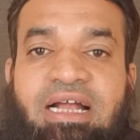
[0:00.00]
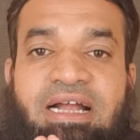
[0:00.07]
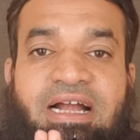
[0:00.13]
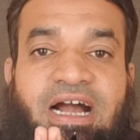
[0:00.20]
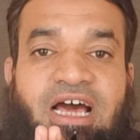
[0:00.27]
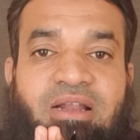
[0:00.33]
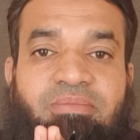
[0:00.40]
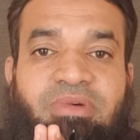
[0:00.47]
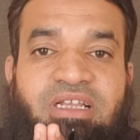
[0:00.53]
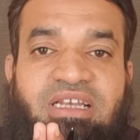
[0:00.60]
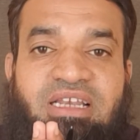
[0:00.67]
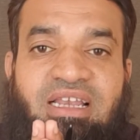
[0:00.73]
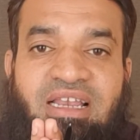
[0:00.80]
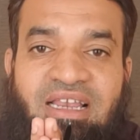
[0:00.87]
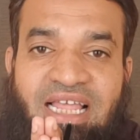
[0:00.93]
carbon
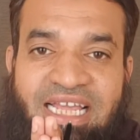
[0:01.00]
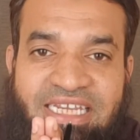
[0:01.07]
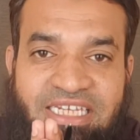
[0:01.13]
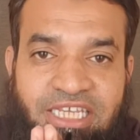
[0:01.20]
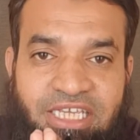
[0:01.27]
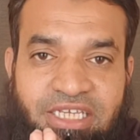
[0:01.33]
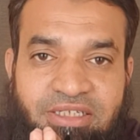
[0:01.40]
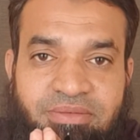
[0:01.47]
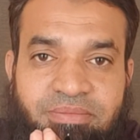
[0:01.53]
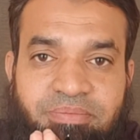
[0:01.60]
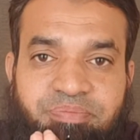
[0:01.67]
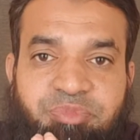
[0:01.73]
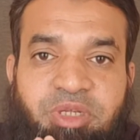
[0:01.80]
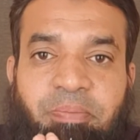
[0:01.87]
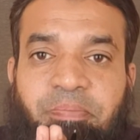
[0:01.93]
lining,
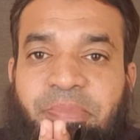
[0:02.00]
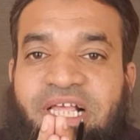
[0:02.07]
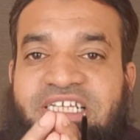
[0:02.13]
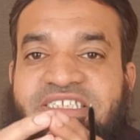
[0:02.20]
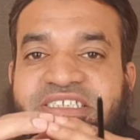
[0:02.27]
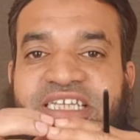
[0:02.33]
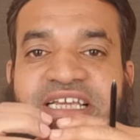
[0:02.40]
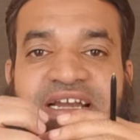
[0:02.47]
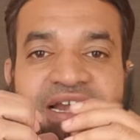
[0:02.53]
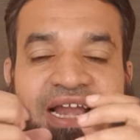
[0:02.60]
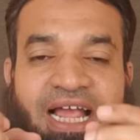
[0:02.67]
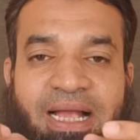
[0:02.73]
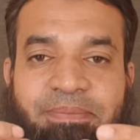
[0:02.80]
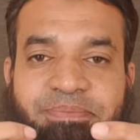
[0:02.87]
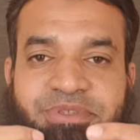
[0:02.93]
plastic
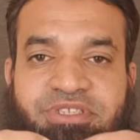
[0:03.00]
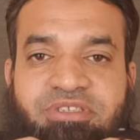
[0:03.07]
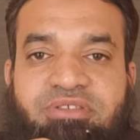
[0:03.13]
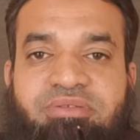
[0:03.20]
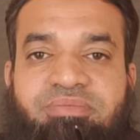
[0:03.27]
wraps,